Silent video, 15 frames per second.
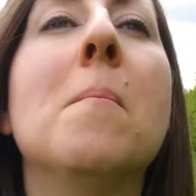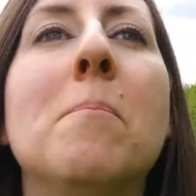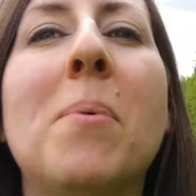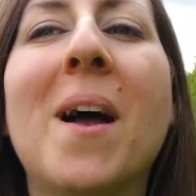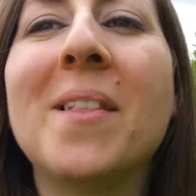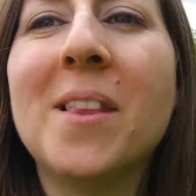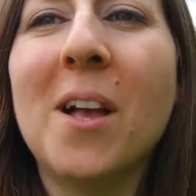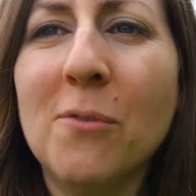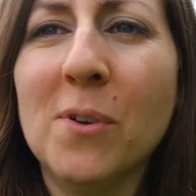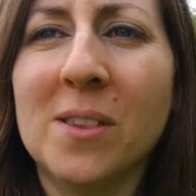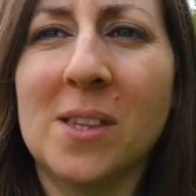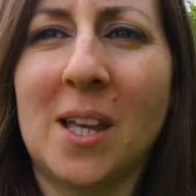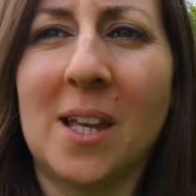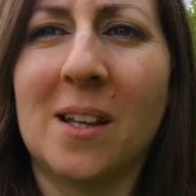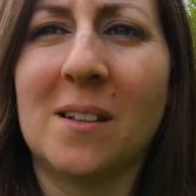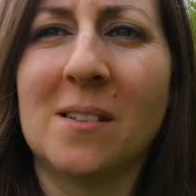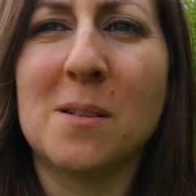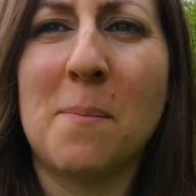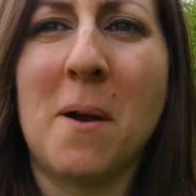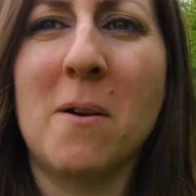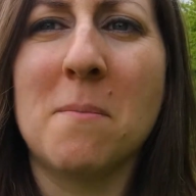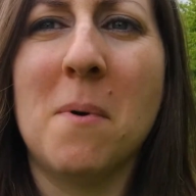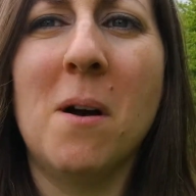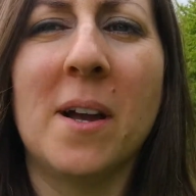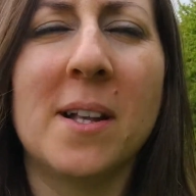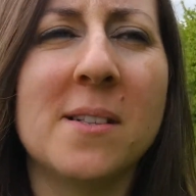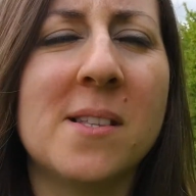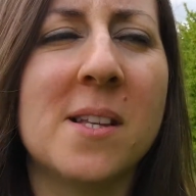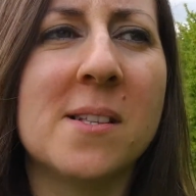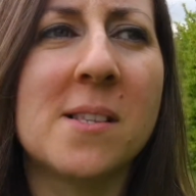But another thing to bear in
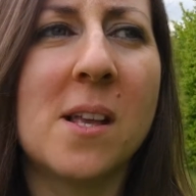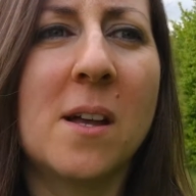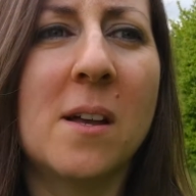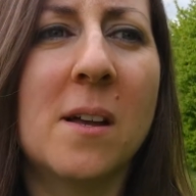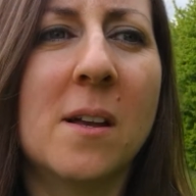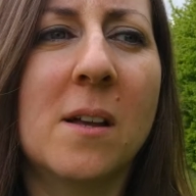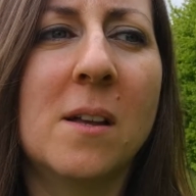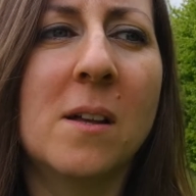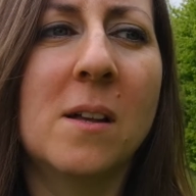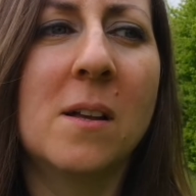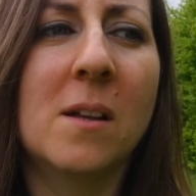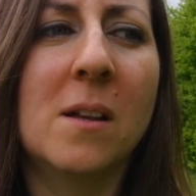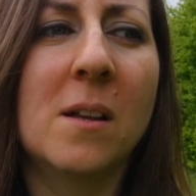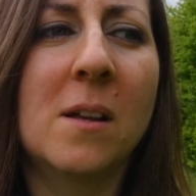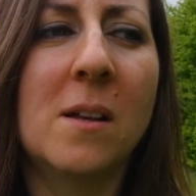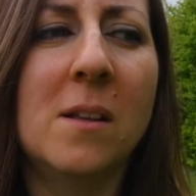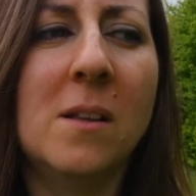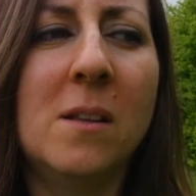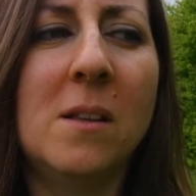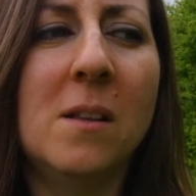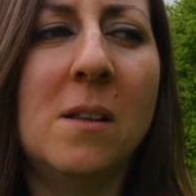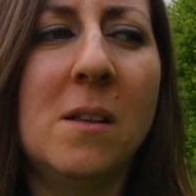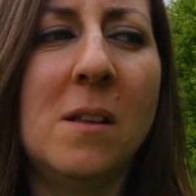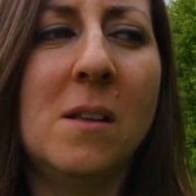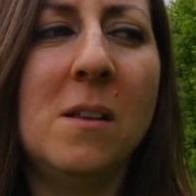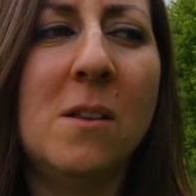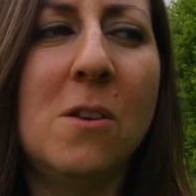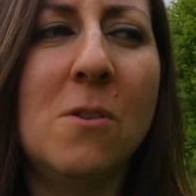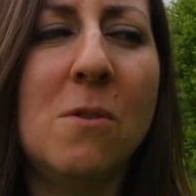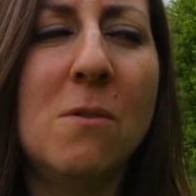mind is that
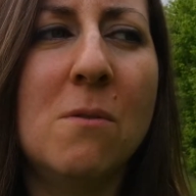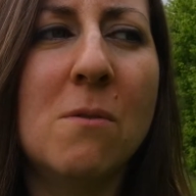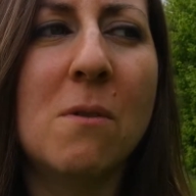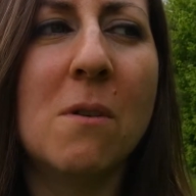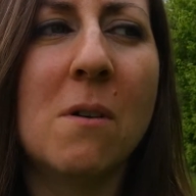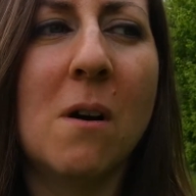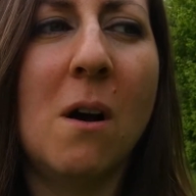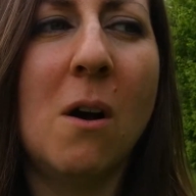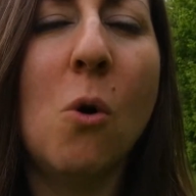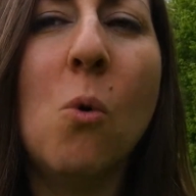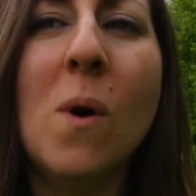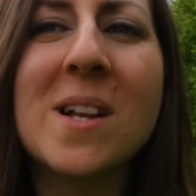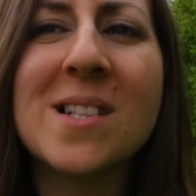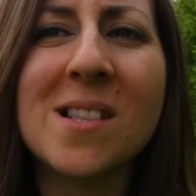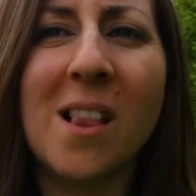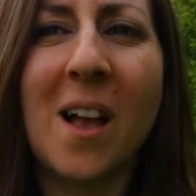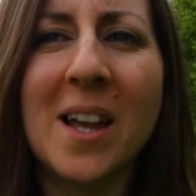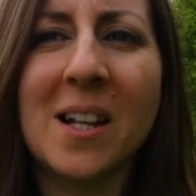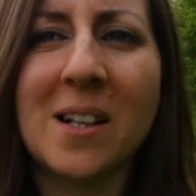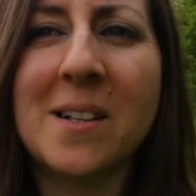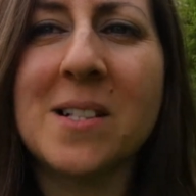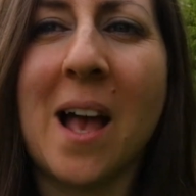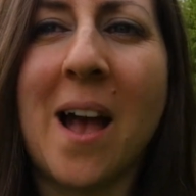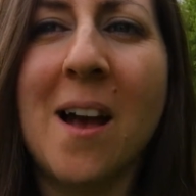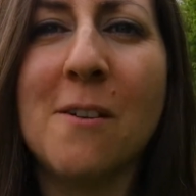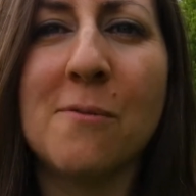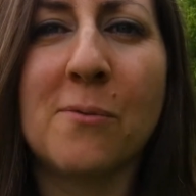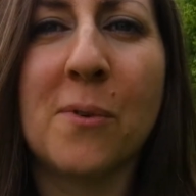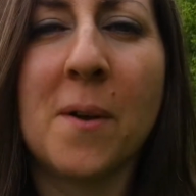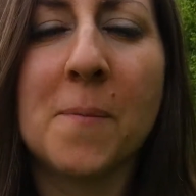you are always likely to have
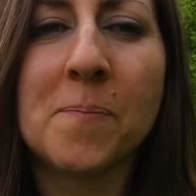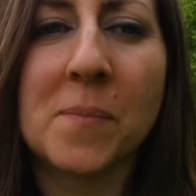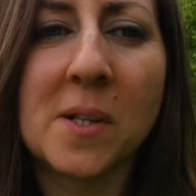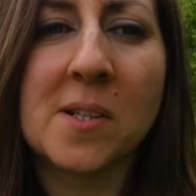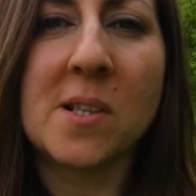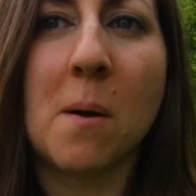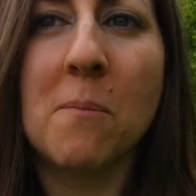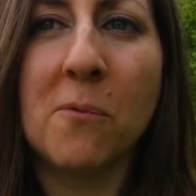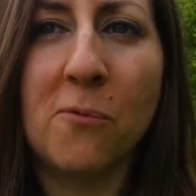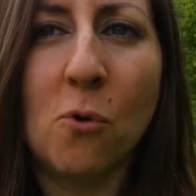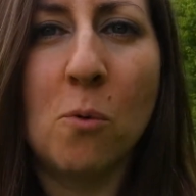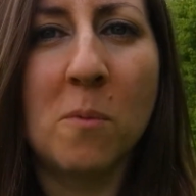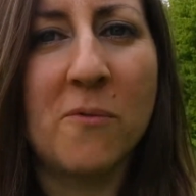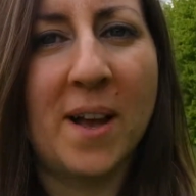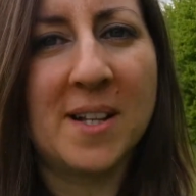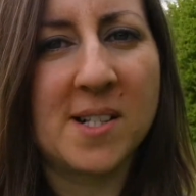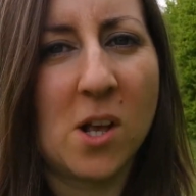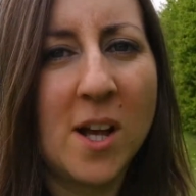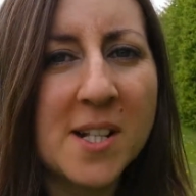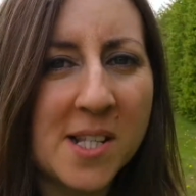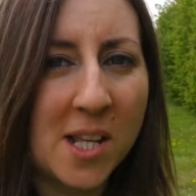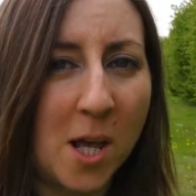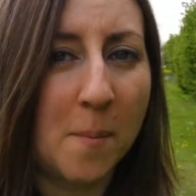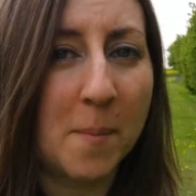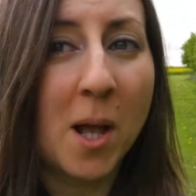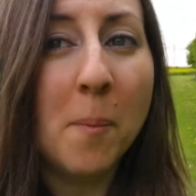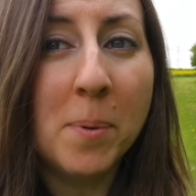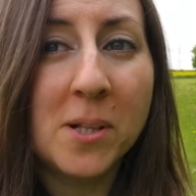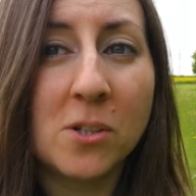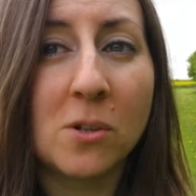some form of anxiety coming
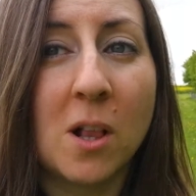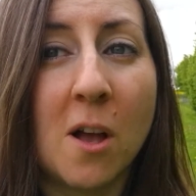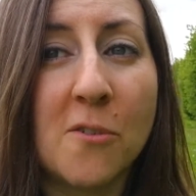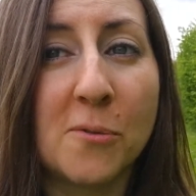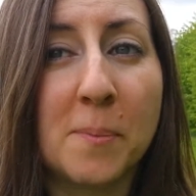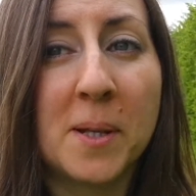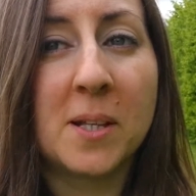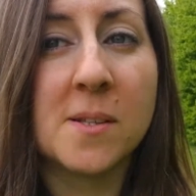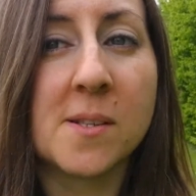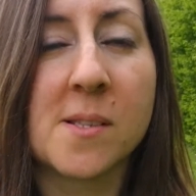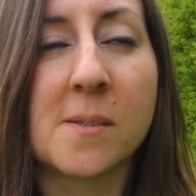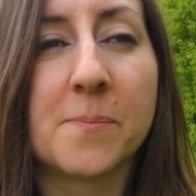up in your life, because